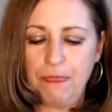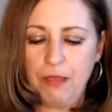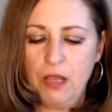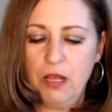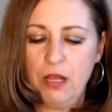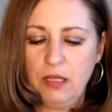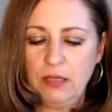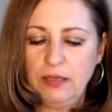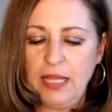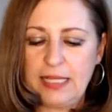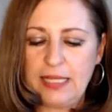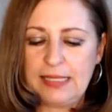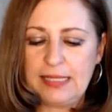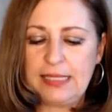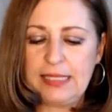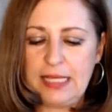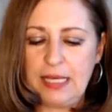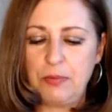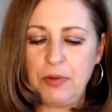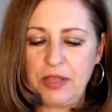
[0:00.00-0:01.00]
Let's
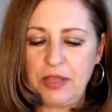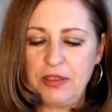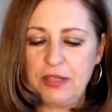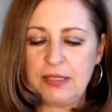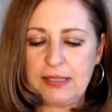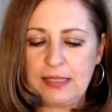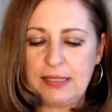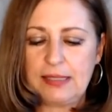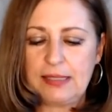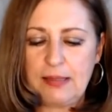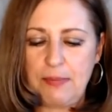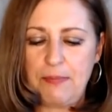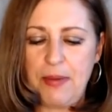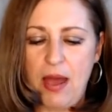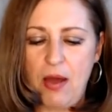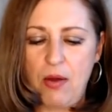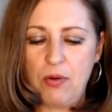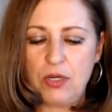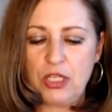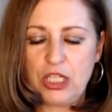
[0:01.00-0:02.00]
see what this is
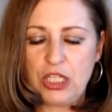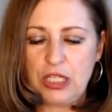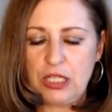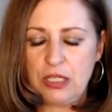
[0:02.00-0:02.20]
about.